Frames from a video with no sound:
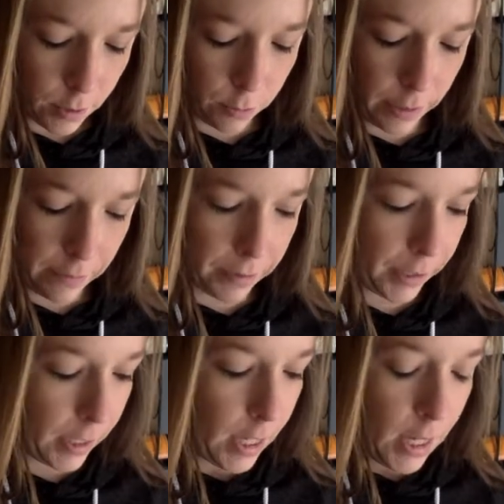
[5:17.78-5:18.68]

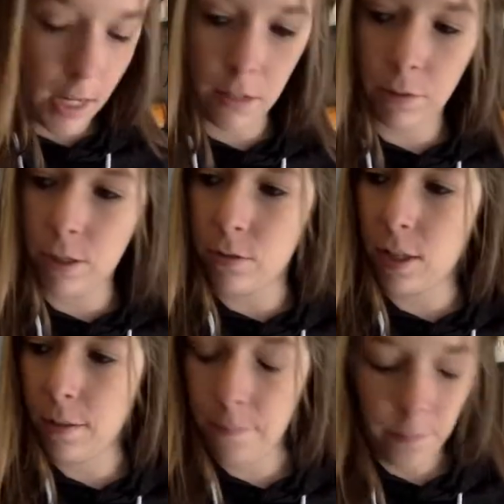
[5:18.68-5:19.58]
whatever, and reuse
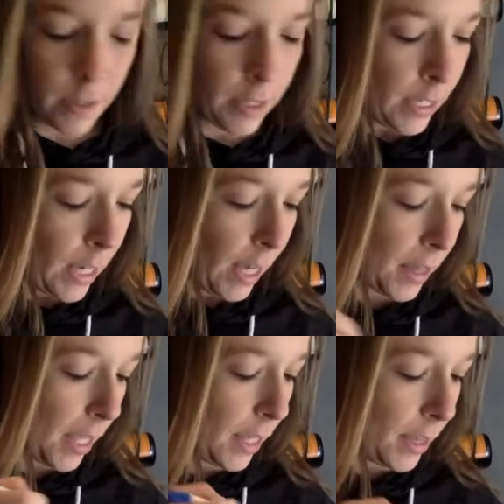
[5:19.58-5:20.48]
them. And
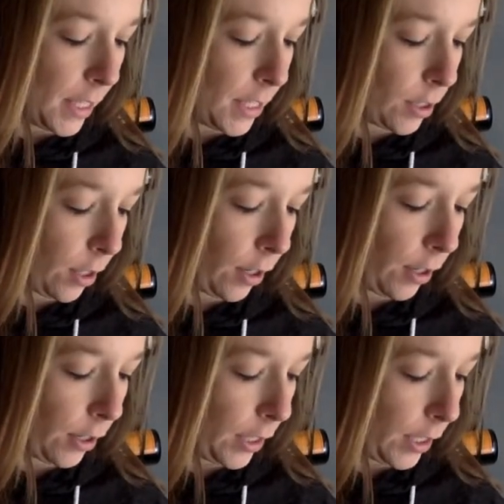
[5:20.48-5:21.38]
then these
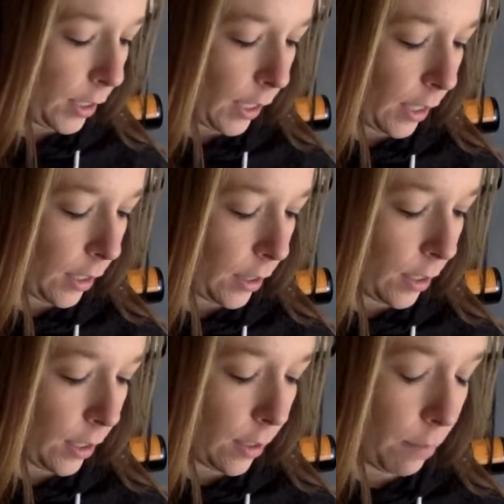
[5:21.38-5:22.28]
are
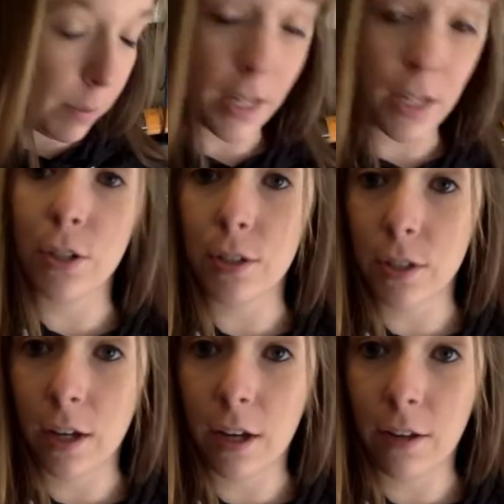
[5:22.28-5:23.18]
the pictures
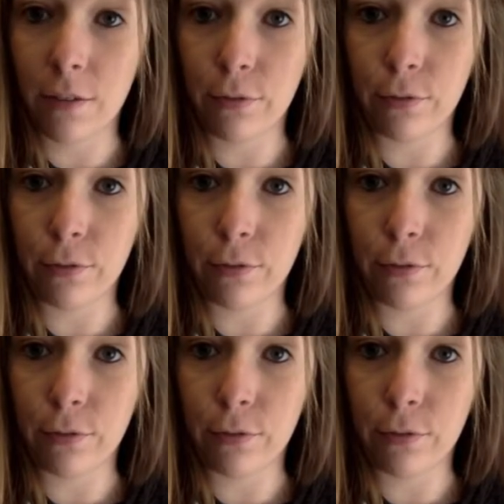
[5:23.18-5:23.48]
of